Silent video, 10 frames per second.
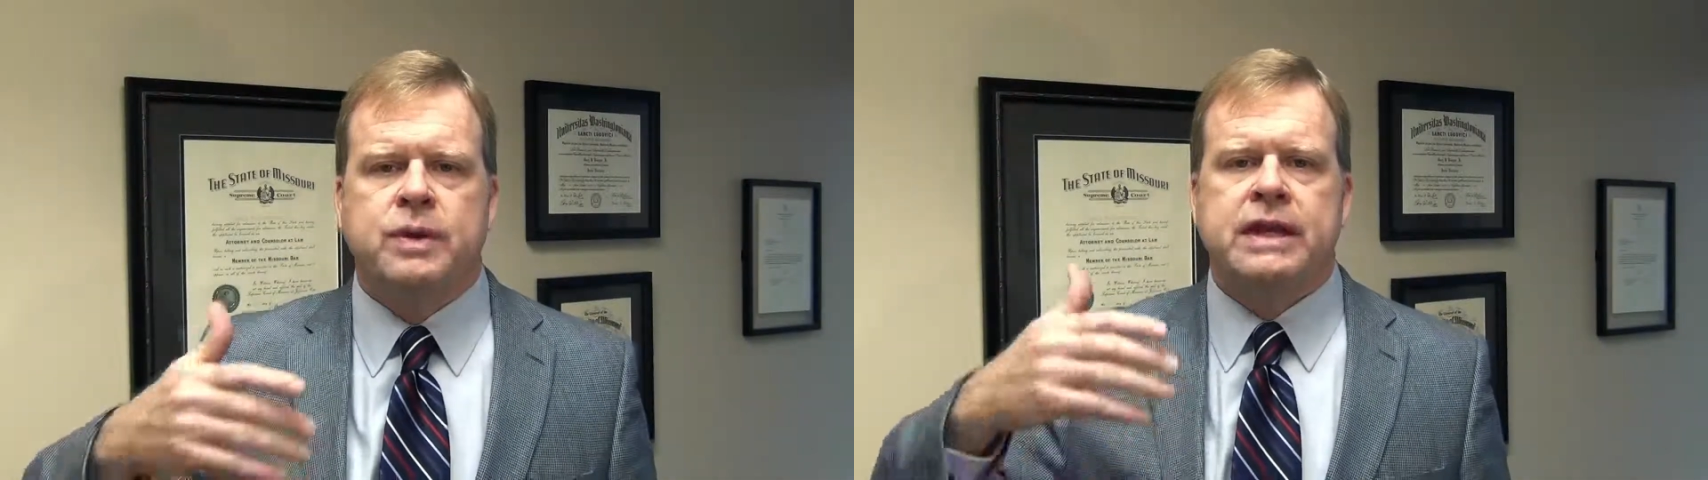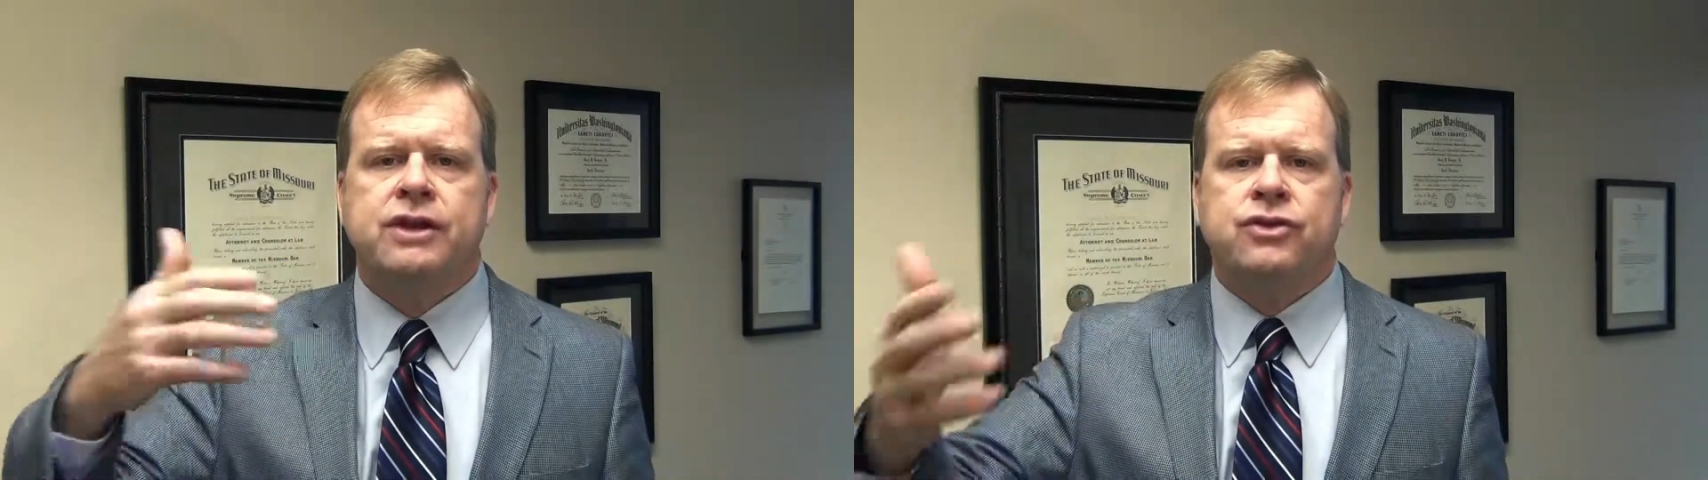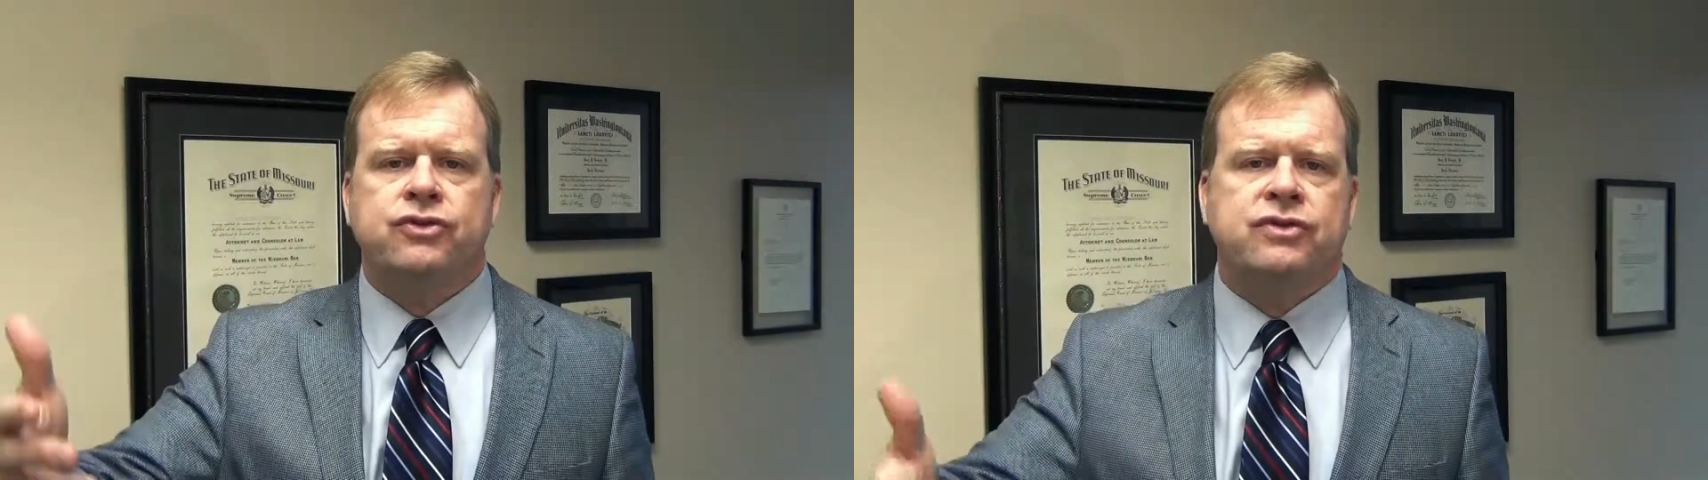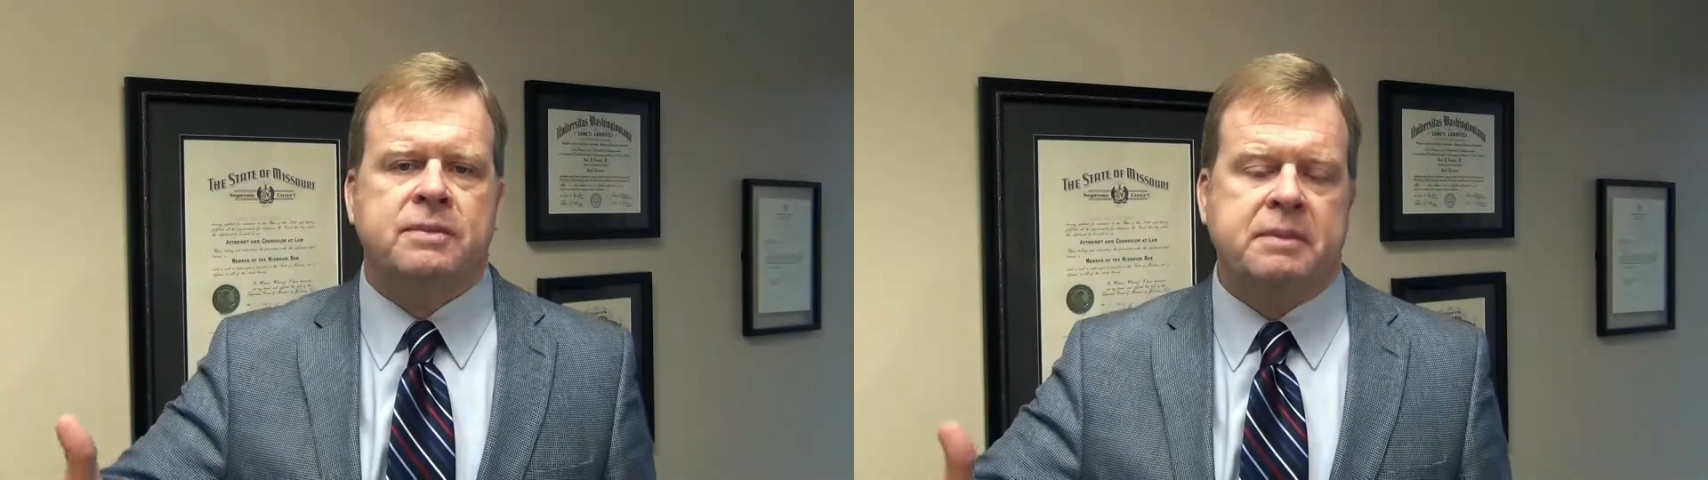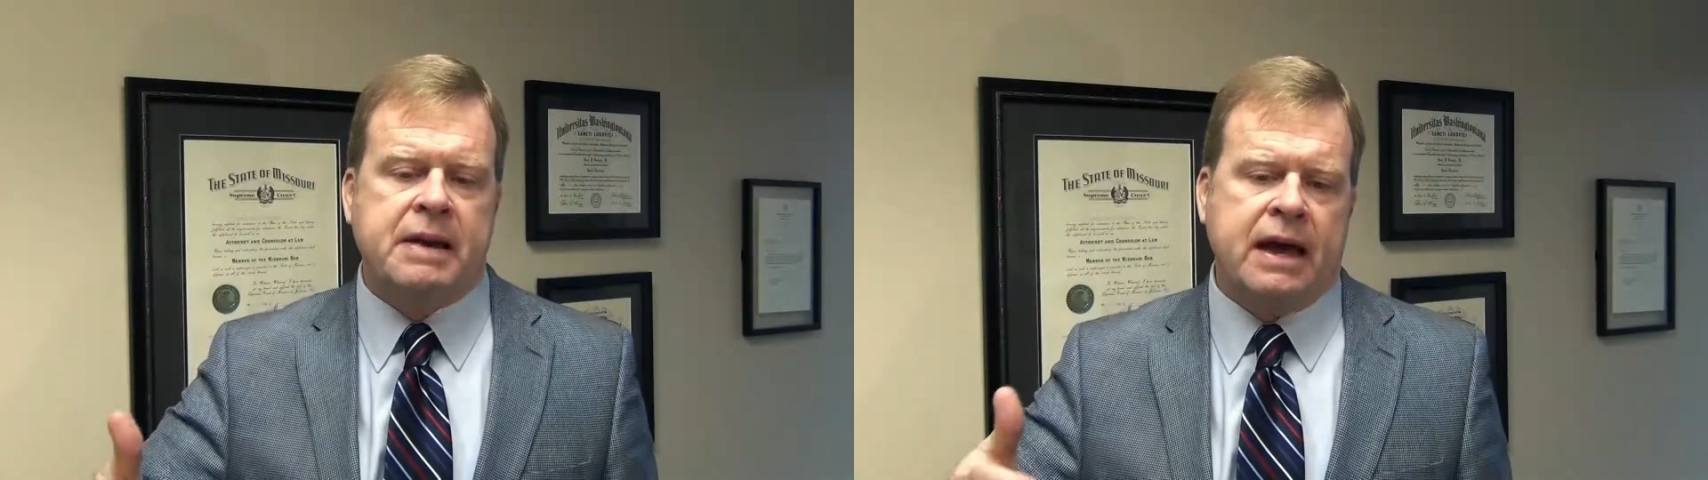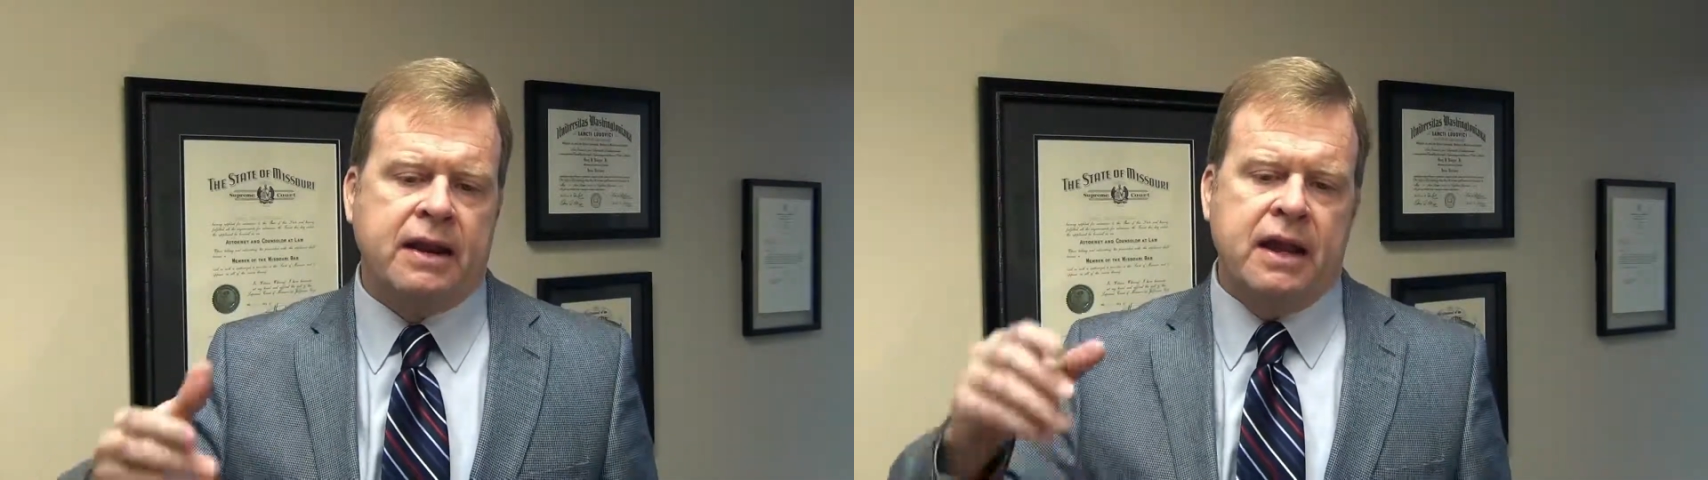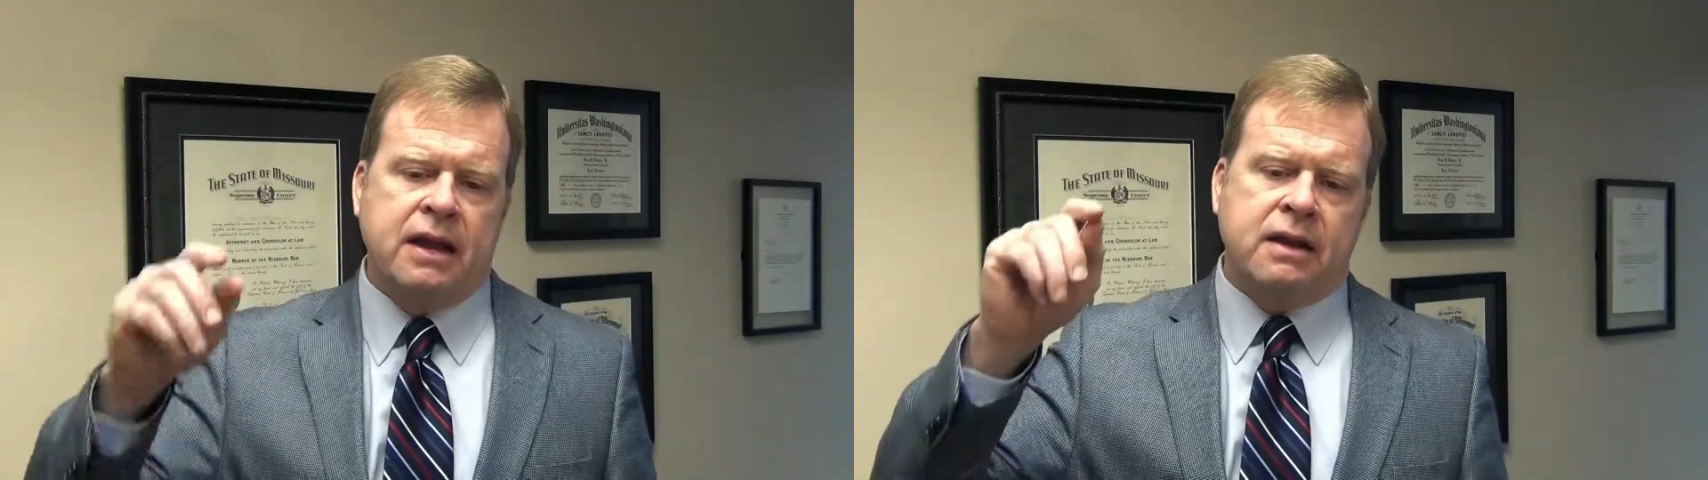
We need to do something about it.